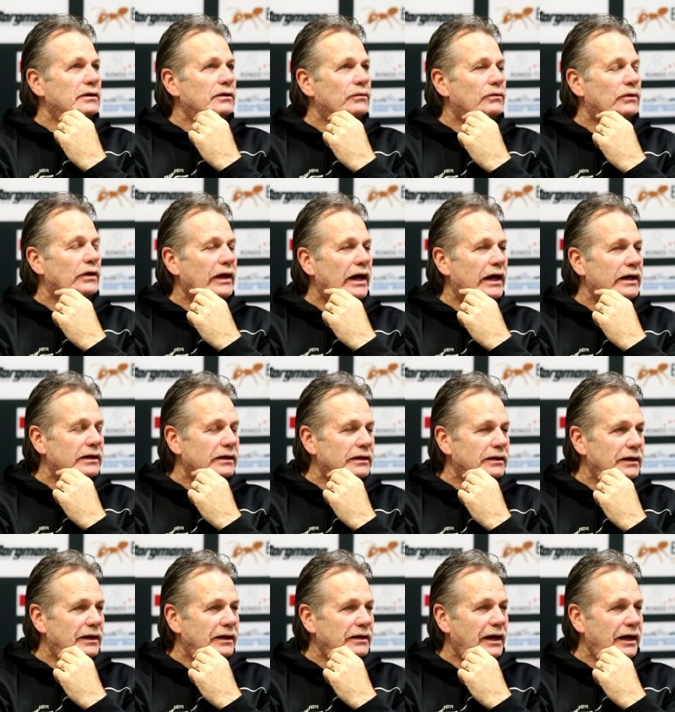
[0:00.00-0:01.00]
well, that,
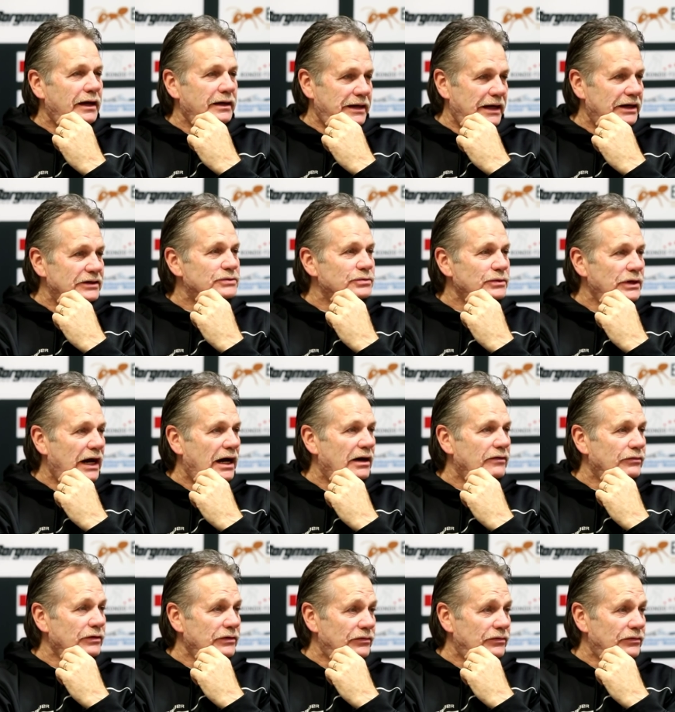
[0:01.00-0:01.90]
and, and, yes, we have.